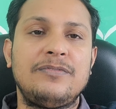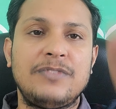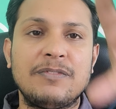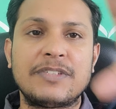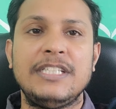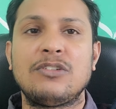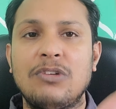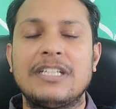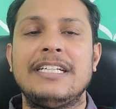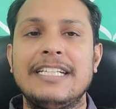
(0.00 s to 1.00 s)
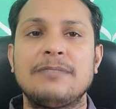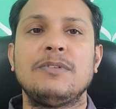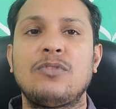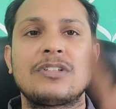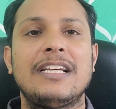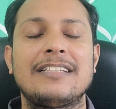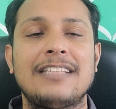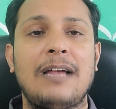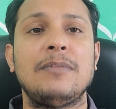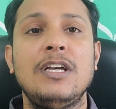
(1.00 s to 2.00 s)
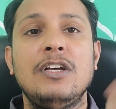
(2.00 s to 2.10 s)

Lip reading: 15-20 days before the exam,